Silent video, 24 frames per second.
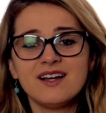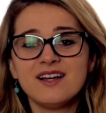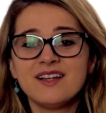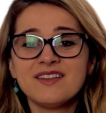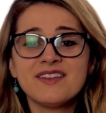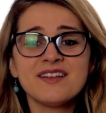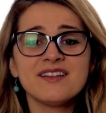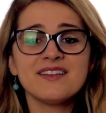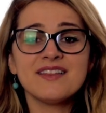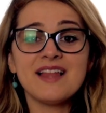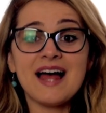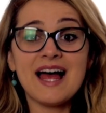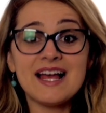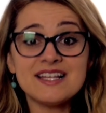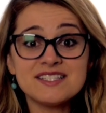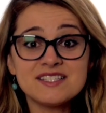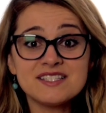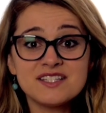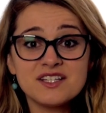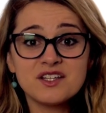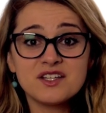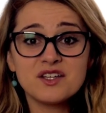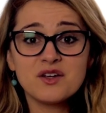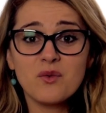The last
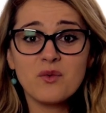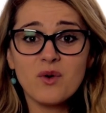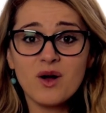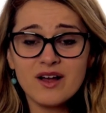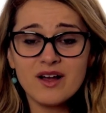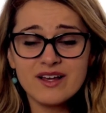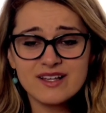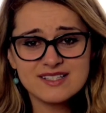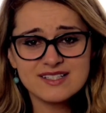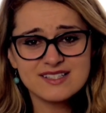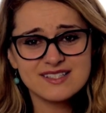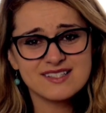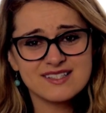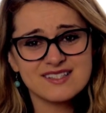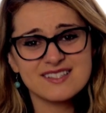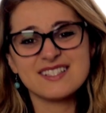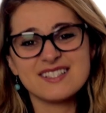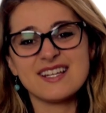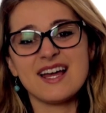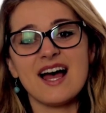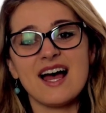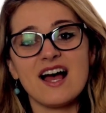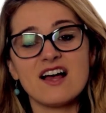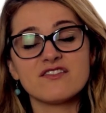thing you want is to
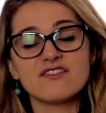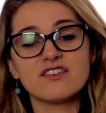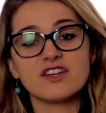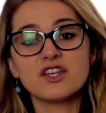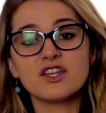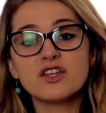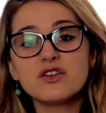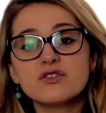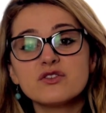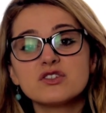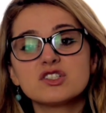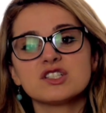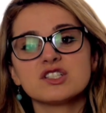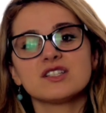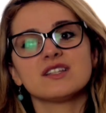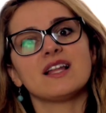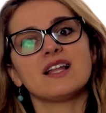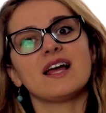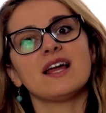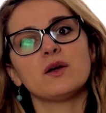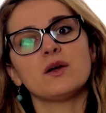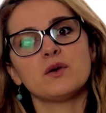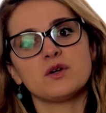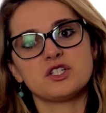have a huge
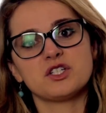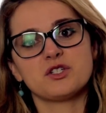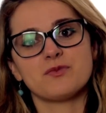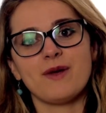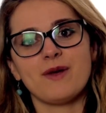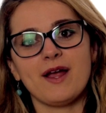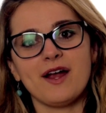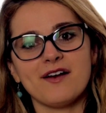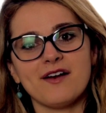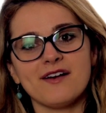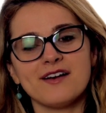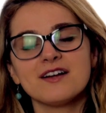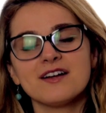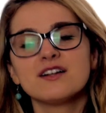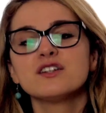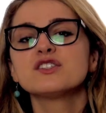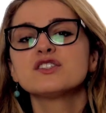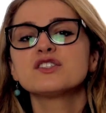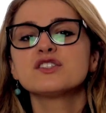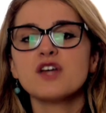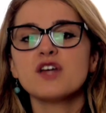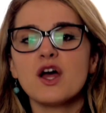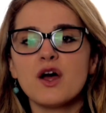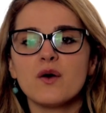language barrier.
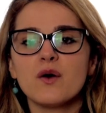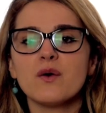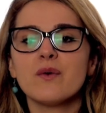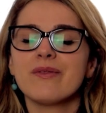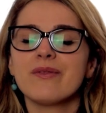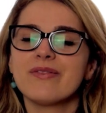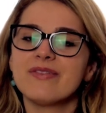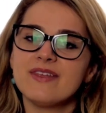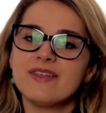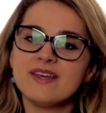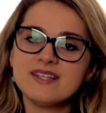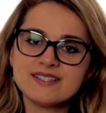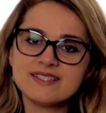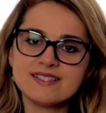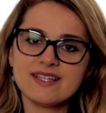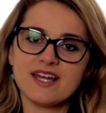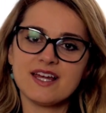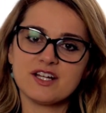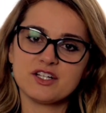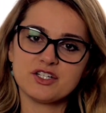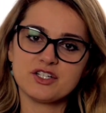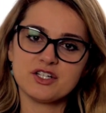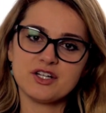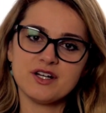So this
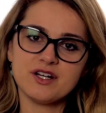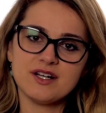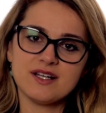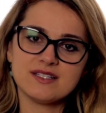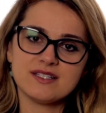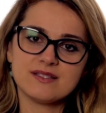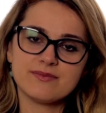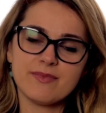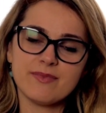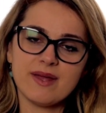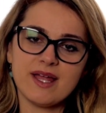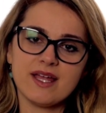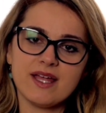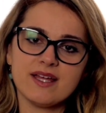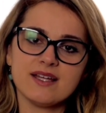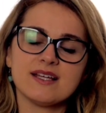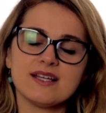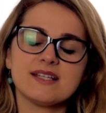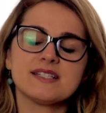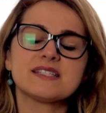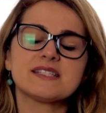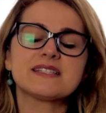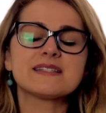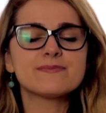lecture is made
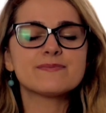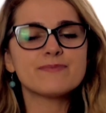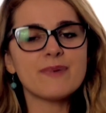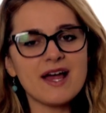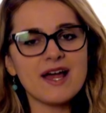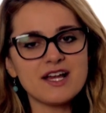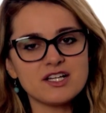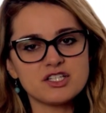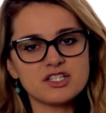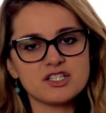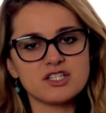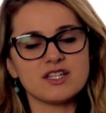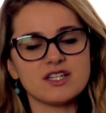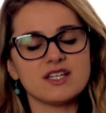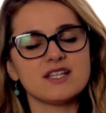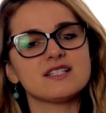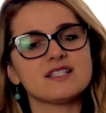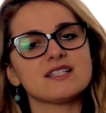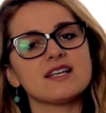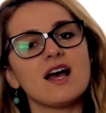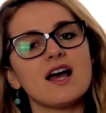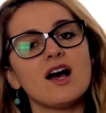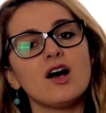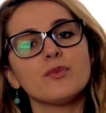especially to
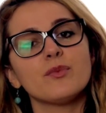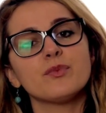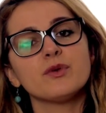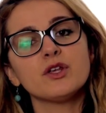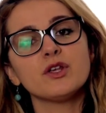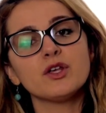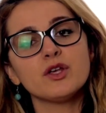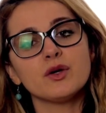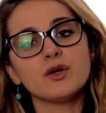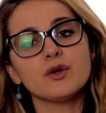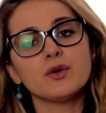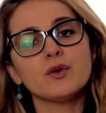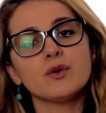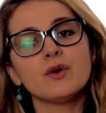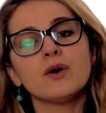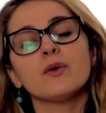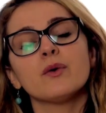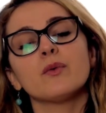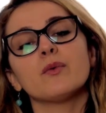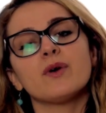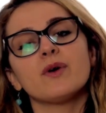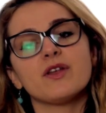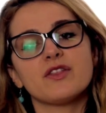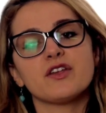help you
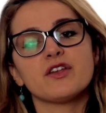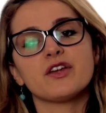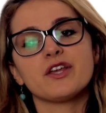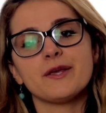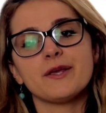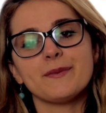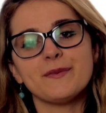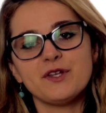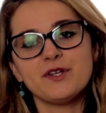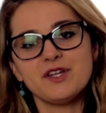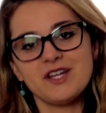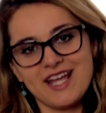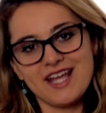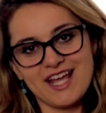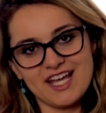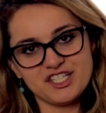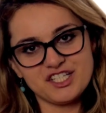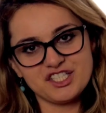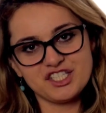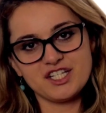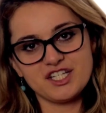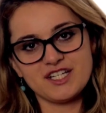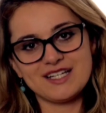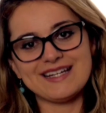with the
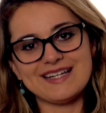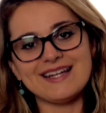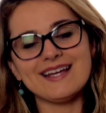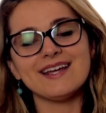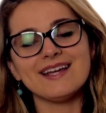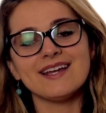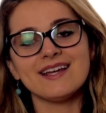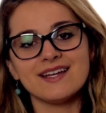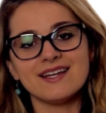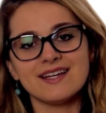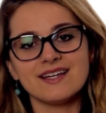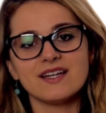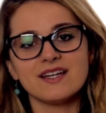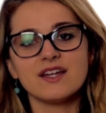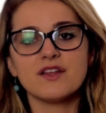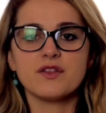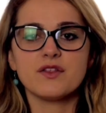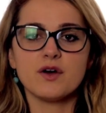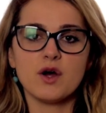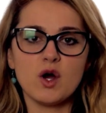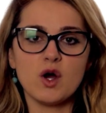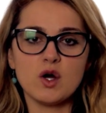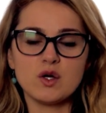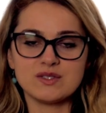communication in the
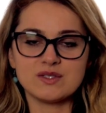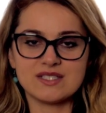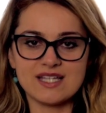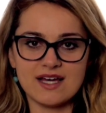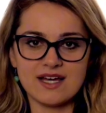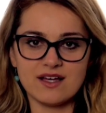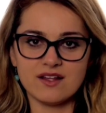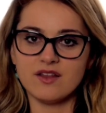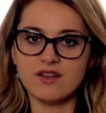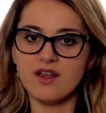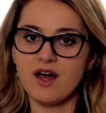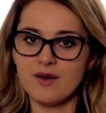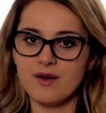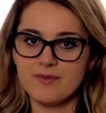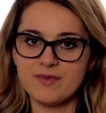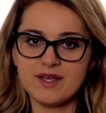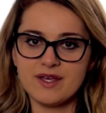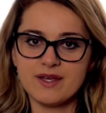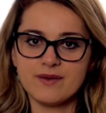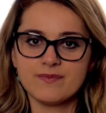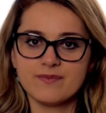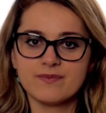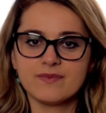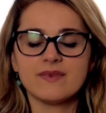hotel
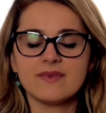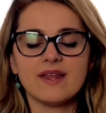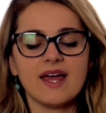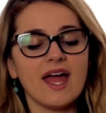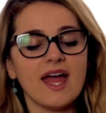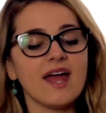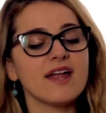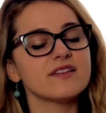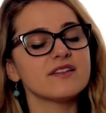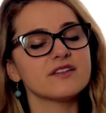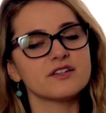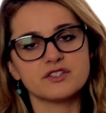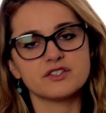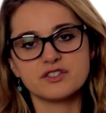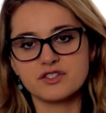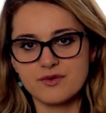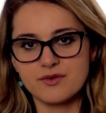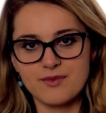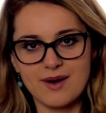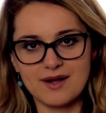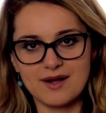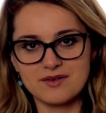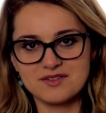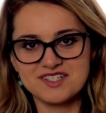lobby and the
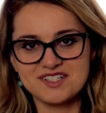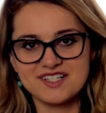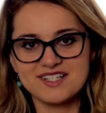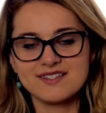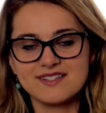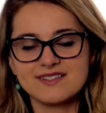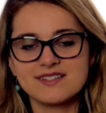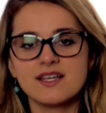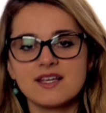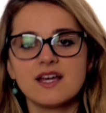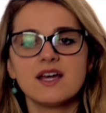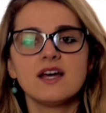surroundings.